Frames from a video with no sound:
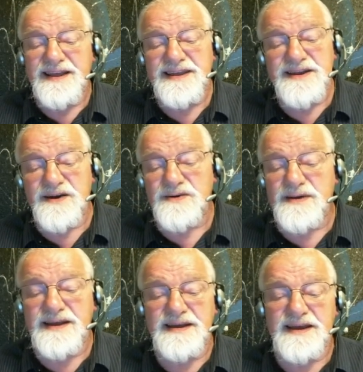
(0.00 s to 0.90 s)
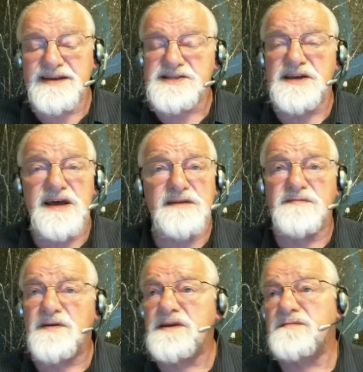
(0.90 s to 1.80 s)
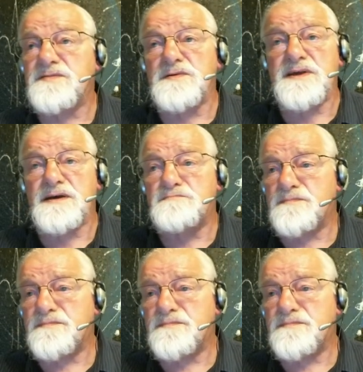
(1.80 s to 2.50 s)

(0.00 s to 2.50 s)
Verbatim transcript: you know it, it's a lot of fun for the